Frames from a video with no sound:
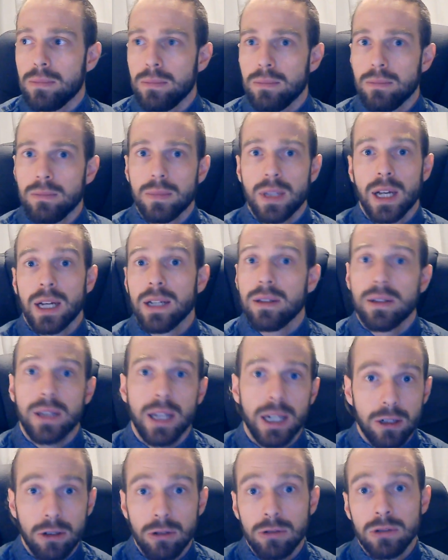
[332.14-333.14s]

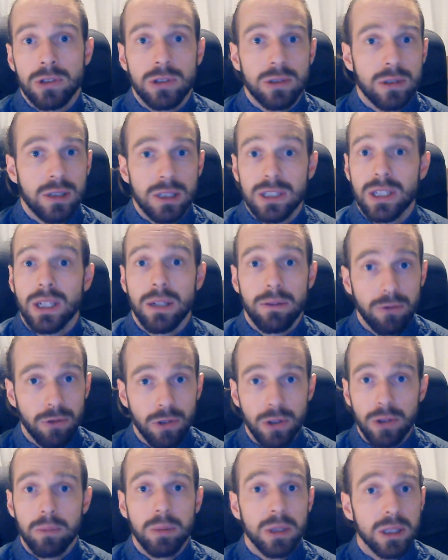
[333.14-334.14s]
that goes the same for
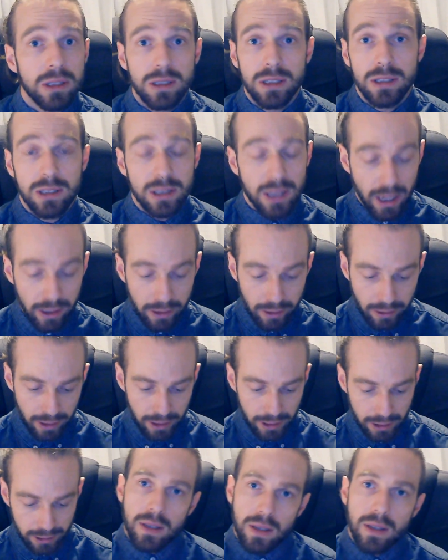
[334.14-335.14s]
the business side of
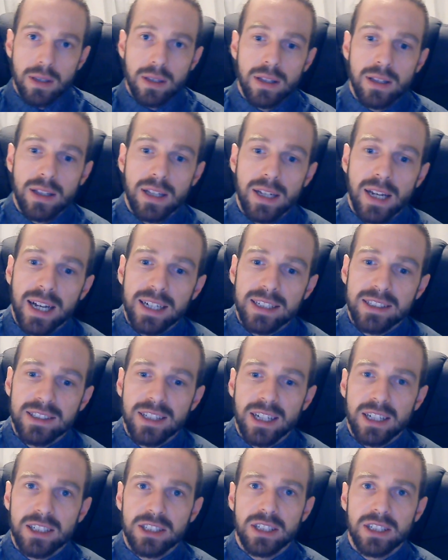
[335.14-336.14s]
things. The next
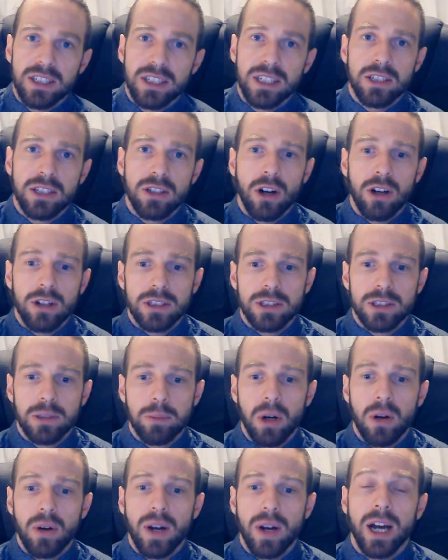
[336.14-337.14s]
section, he talks
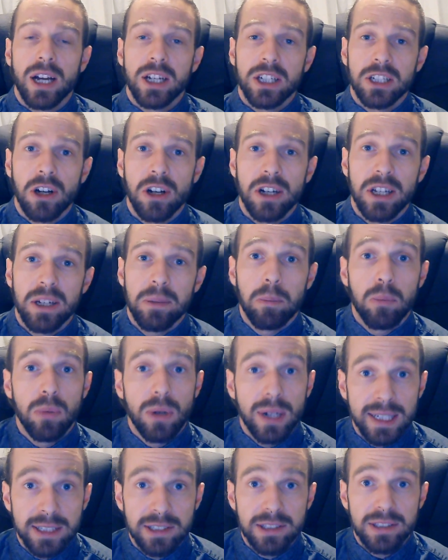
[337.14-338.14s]
about how you got to
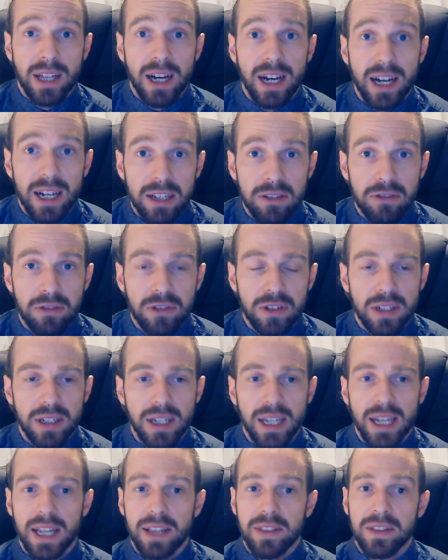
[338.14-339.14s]
embrace the hyphen,
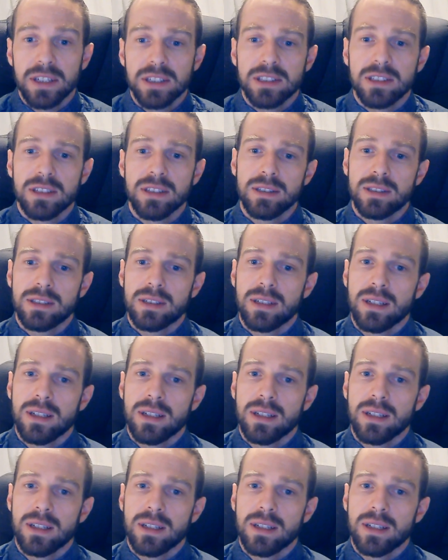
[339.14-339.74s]
and this is